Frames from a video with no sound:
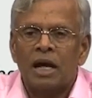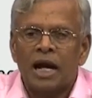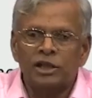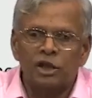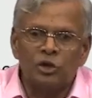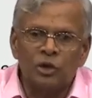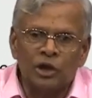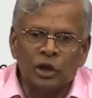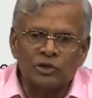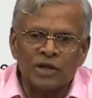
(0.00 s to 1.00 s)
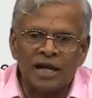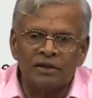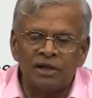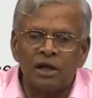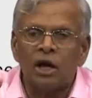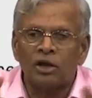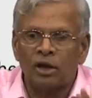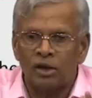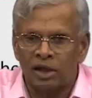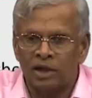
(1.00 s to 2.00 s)
either you need causality or
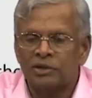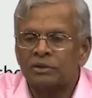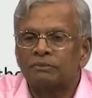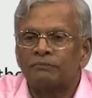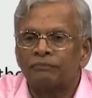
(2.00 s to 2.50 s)
correlation.